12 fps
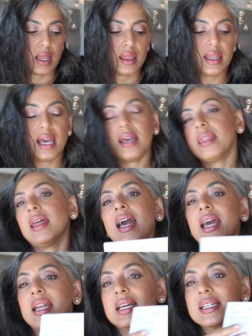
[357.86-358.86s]
They
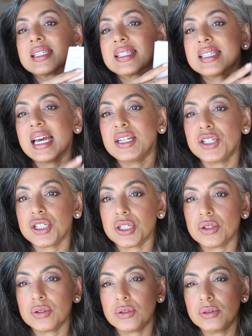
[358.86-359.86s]
then send
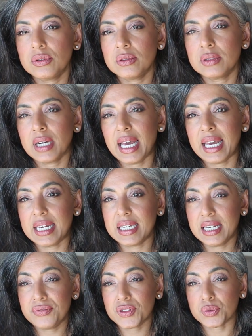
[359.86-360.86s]
you a
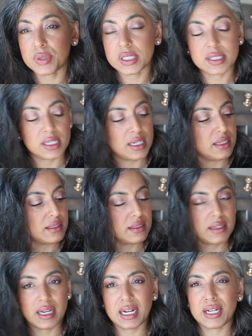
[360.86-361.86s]
gift receipt,
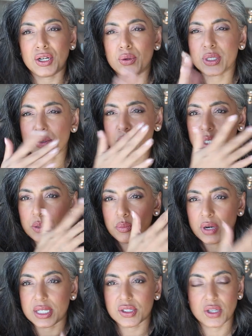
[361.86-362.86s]
and I know it's really
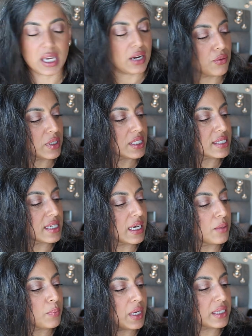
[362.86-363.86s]
bright so you really see
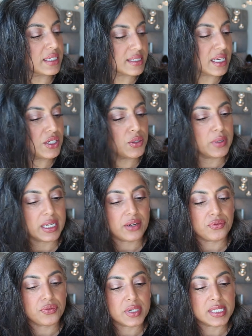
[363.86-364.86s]
it, but they send you a
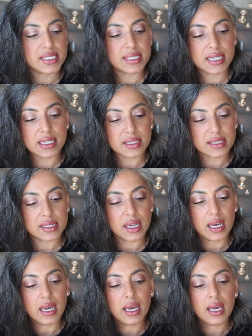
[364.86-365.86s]
gift receipt.
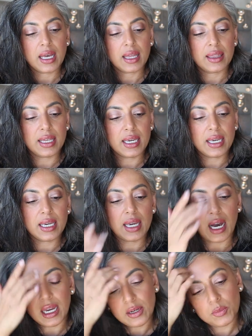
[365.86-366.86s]
The
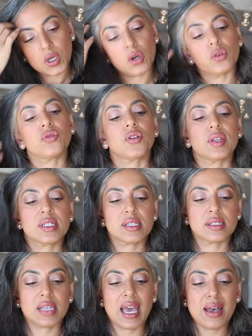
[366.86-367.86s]
item code for this
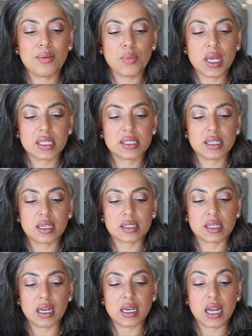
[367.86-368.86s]
is
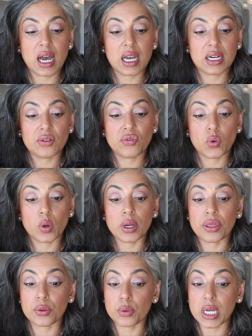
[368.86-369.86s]

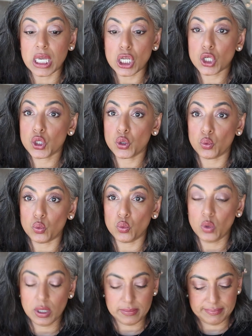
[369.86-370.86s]

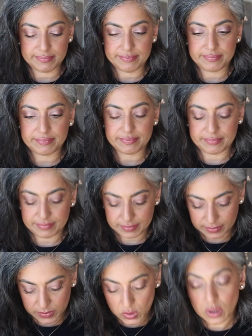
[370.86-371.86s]
M69432.
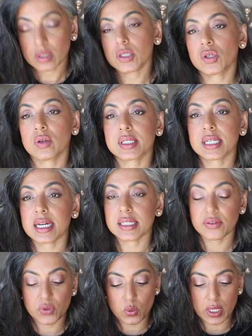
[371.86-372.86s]
So it's
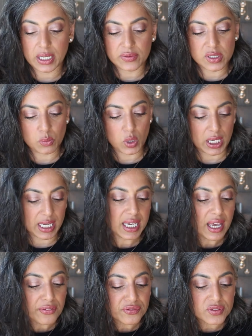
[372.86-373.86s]
nice if you want to give someone a
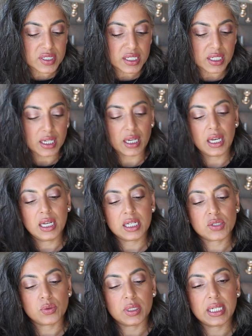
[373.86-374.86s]
gift.
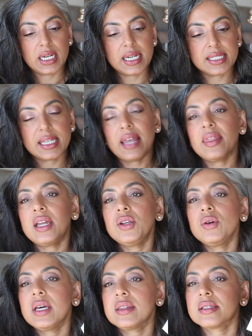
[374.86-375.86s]
That's really nice. And then
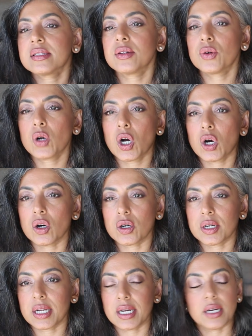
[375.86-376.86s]
you get this little
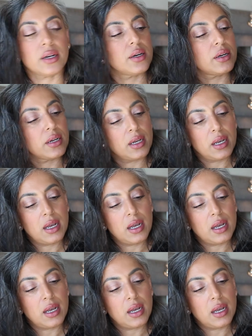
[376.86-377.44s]
card here,